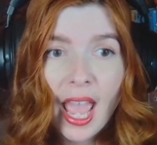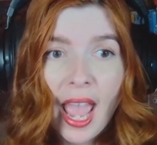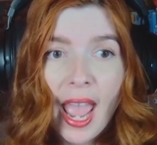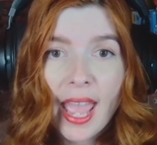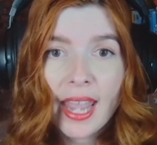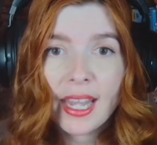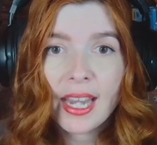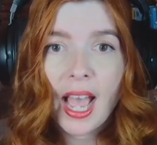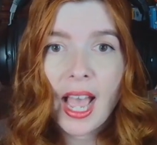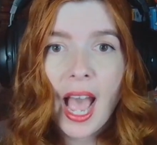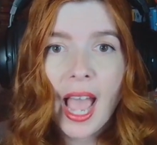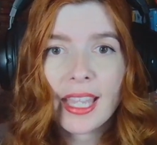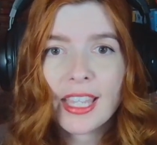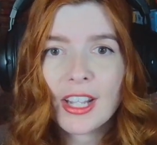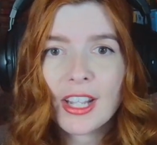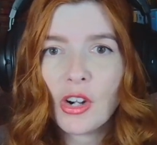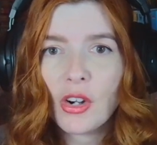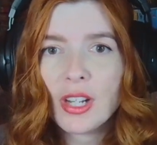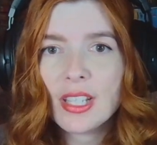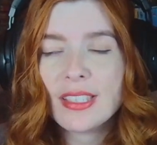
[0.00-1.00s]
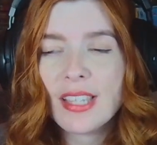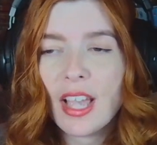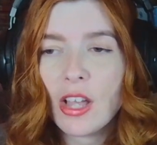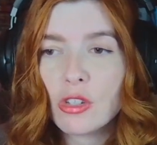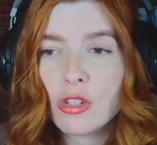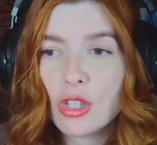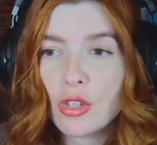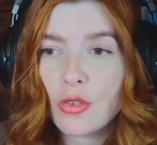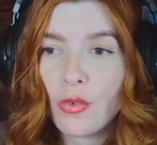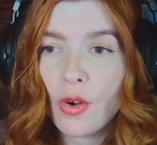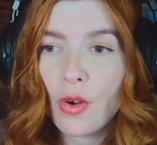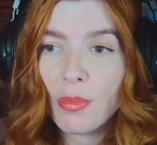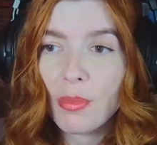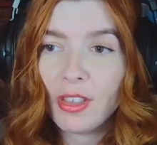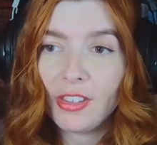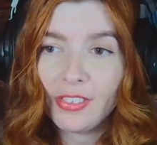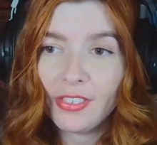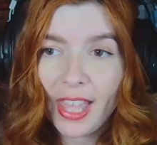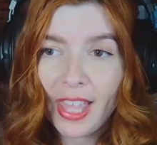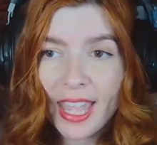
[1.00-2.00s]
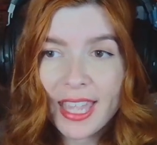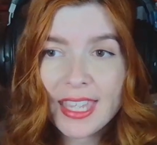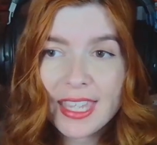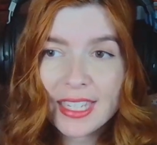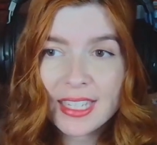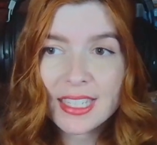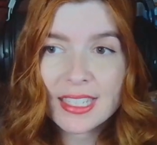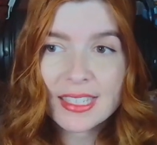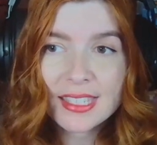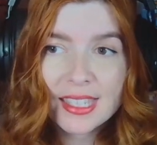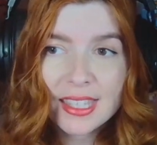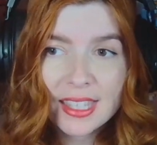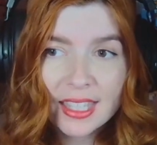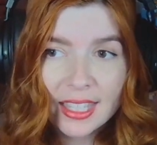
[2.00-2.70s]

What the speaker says: And I can already tell just from the lagginess in the